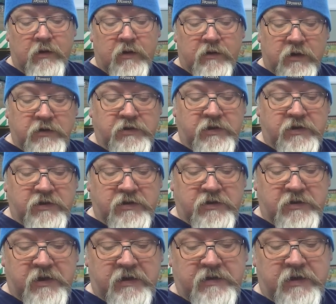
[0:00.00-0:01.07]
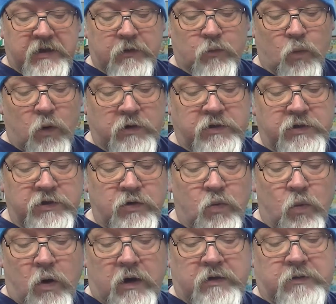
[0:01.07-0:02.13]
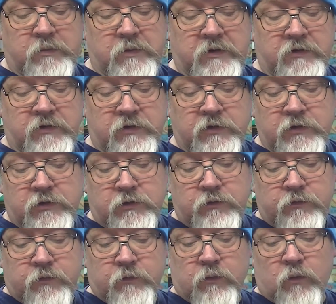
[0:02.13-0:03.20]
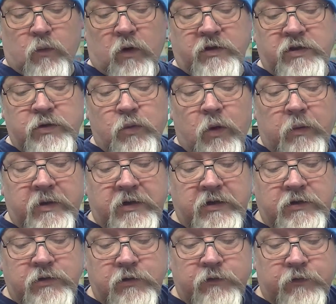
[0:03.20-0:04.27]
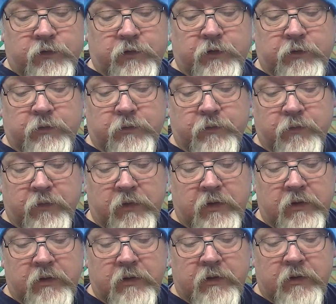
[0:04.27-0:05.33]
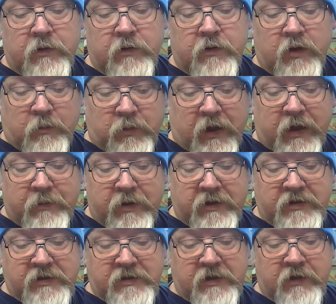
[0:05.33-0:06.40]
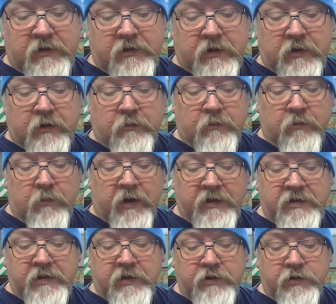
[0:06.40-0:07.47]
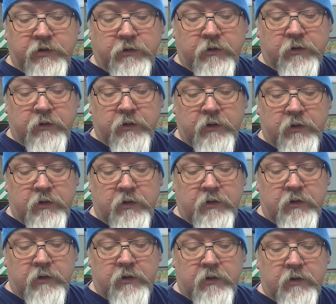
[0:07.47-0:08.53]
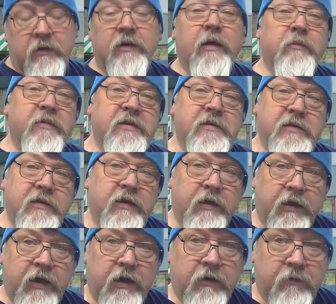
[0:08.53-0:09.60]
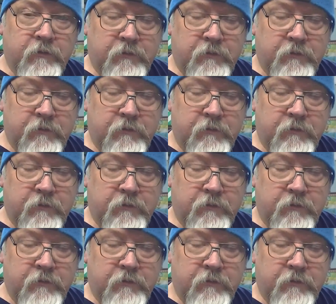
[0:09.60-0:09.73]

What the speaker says: Then Jesus said to him, What do you want me to do for you? The blind man said to him, "My teacher, let me see again."